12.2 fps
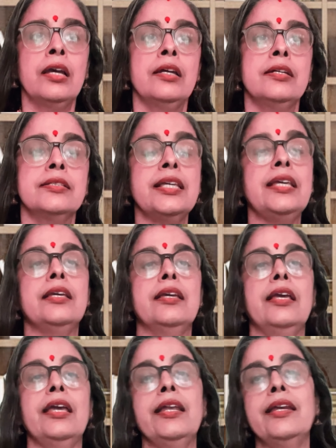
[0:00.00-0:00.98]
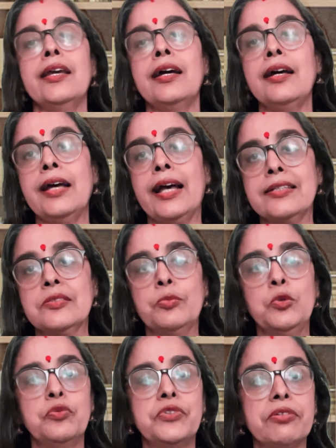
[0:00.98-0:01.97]
See, India has
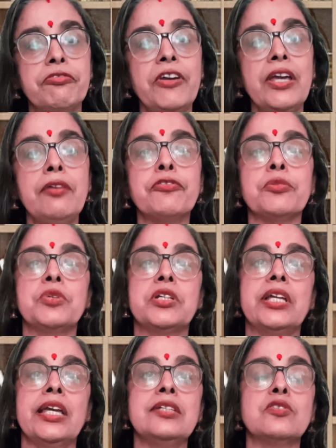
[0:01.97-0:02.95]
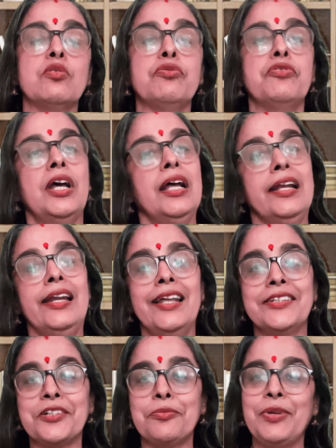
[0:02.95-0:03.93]
moved away from the days of
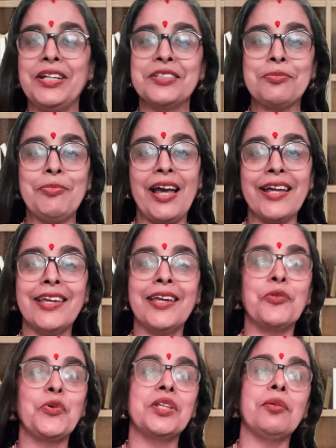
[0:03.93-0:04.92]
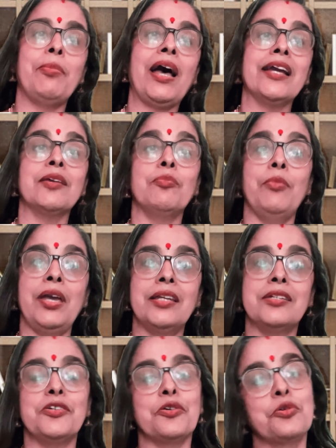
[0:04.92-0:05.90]
ledger-based banking where the bank
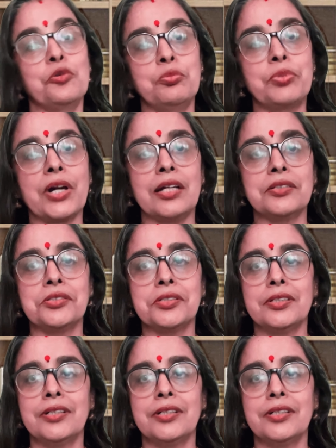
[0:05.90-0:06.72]
meant your home branch.